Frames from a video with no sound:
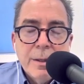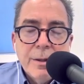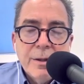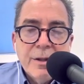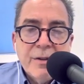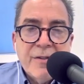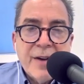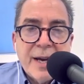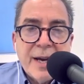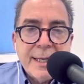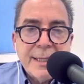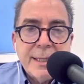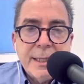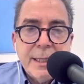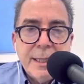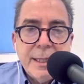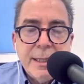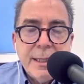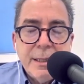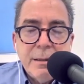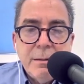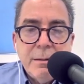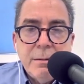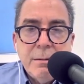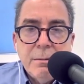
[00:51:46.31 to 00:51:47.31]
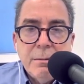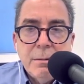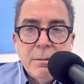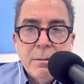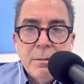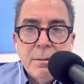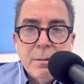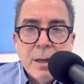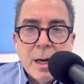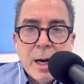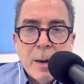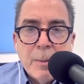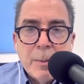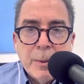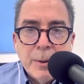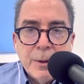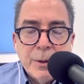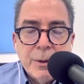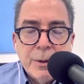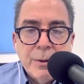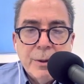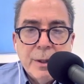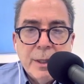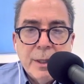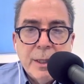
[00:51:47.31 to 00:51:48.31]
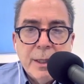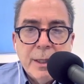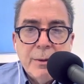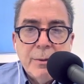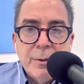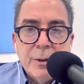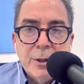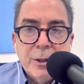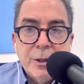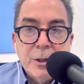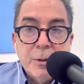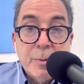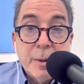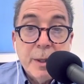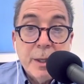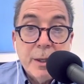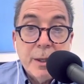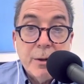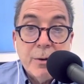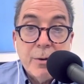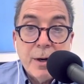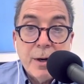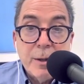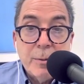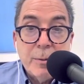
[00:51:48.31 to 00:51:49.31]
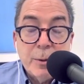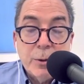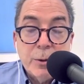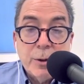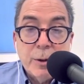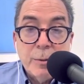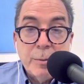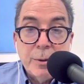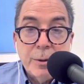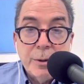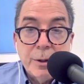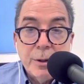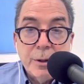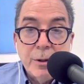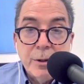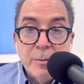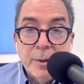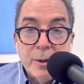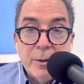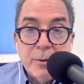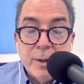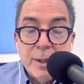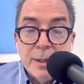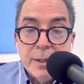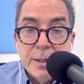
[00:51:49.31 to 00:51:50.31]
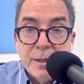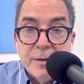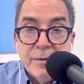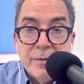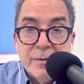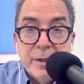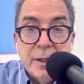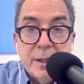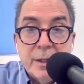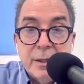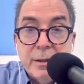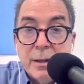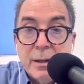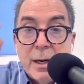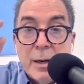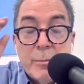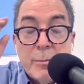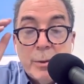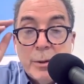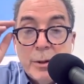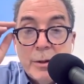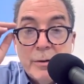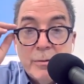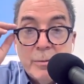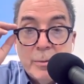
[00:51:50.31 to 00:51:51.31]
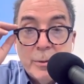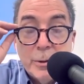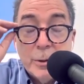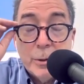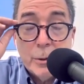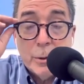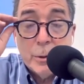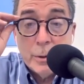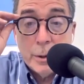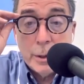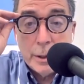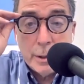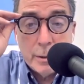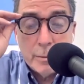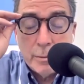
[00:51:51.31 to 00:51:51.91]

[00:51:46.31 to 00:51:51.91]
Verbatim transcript: the vaccine opportunity, which has been an incredible tribute to human creativity, unbelievable story.